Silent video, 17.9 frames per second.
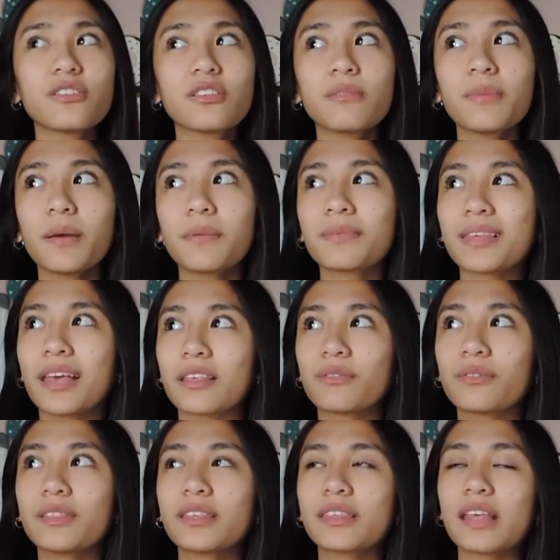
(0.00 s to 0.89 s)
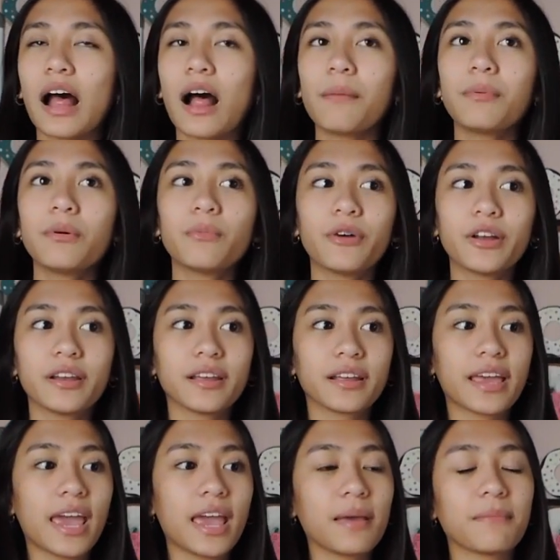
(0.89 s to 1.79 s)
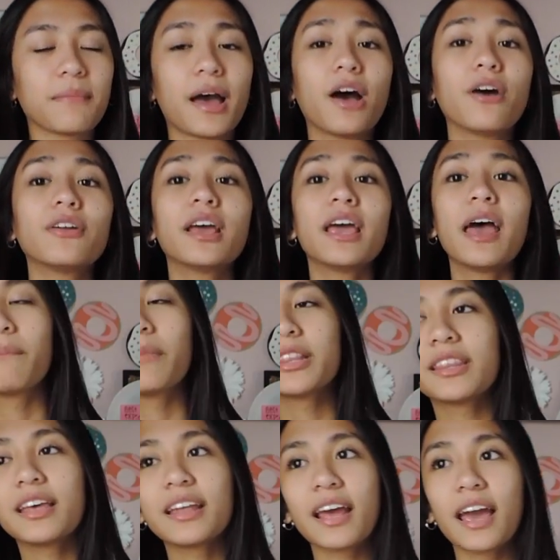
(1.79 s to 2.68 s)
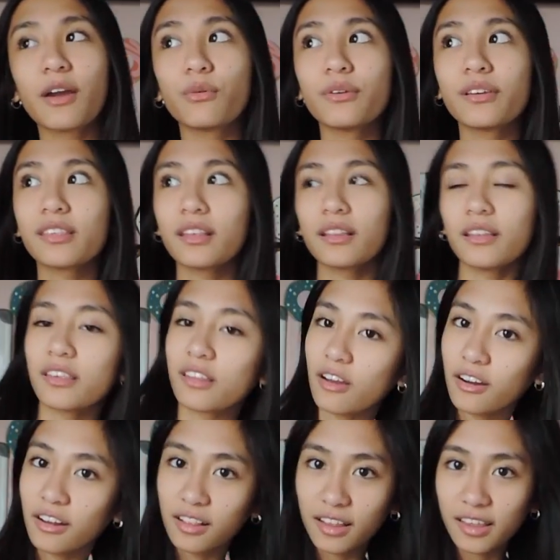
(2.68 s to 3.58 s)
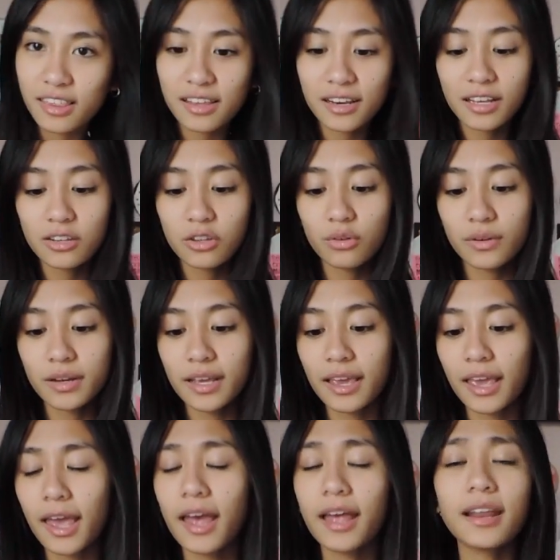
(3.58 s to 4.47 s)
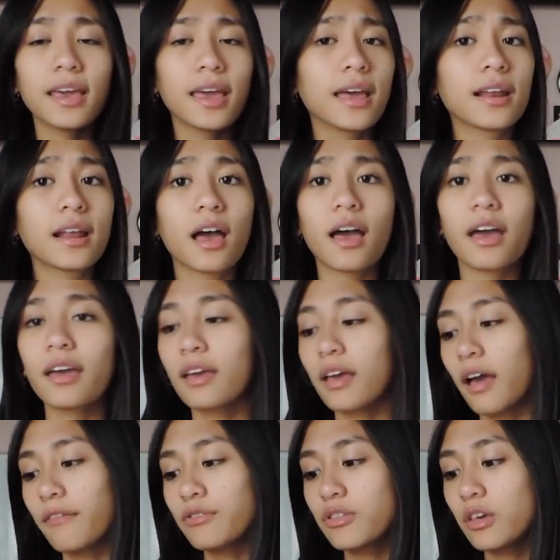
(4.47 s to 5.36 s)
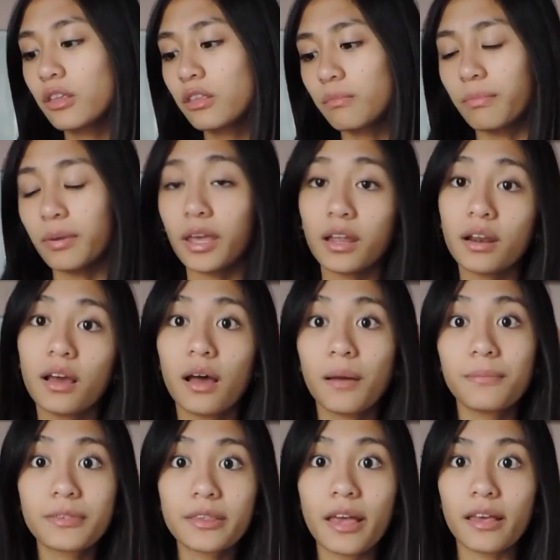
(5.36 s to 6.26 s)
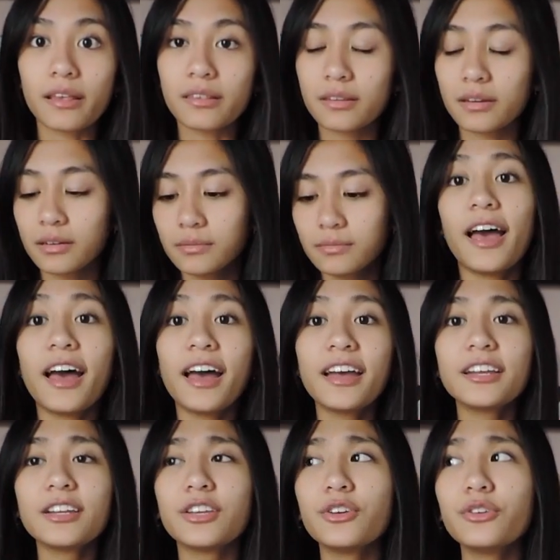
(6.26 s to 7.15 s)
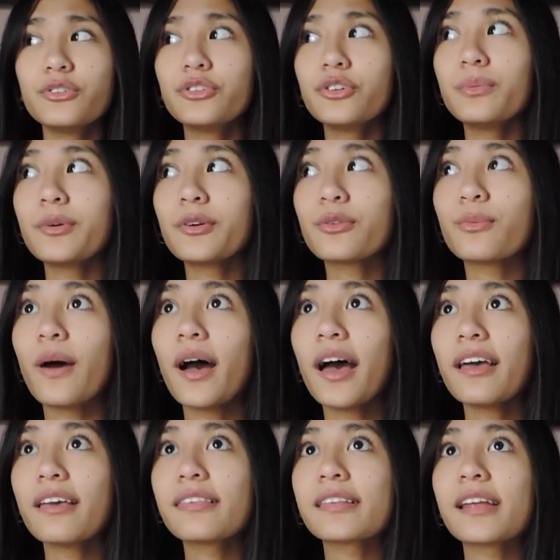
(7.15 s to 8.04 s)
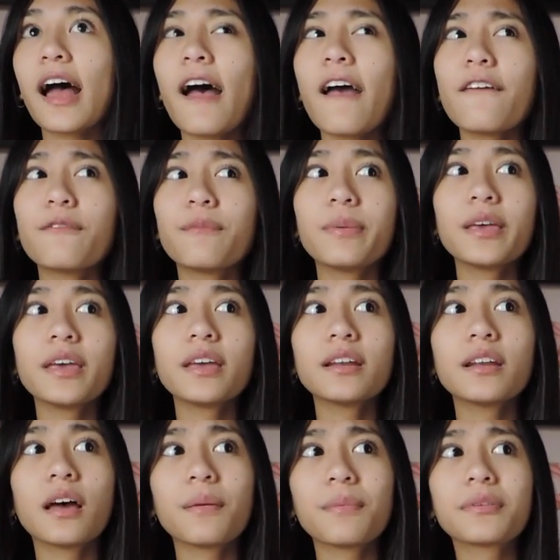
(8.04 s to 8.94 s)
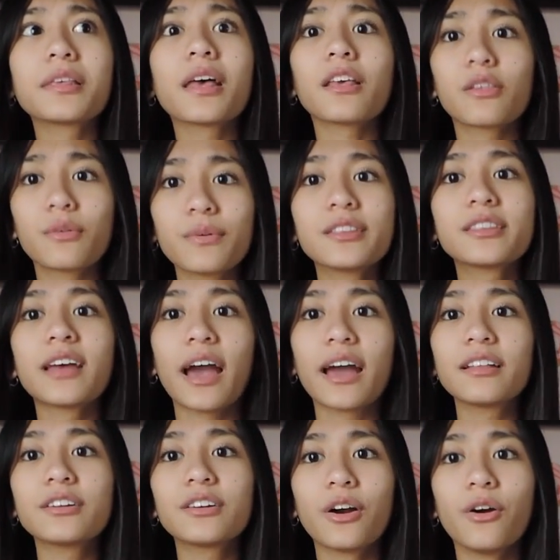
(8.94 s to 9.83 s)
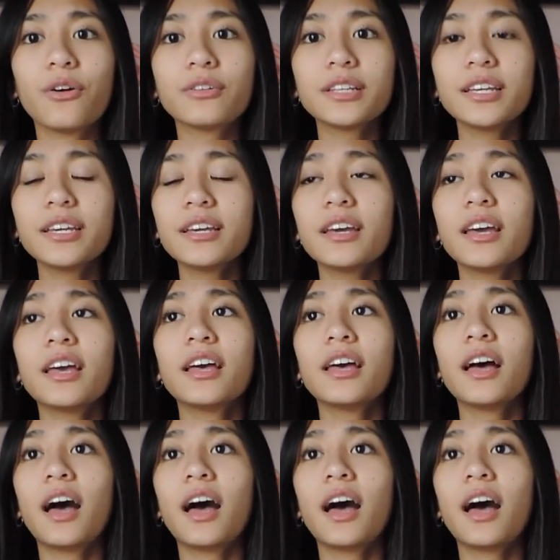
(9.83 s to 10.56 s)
used to be obsessed with this album when it came out, but then I recently started listening to it again and I have just been obsessed. And YouTubers wise, I've been obsessed with Tyler Oakley.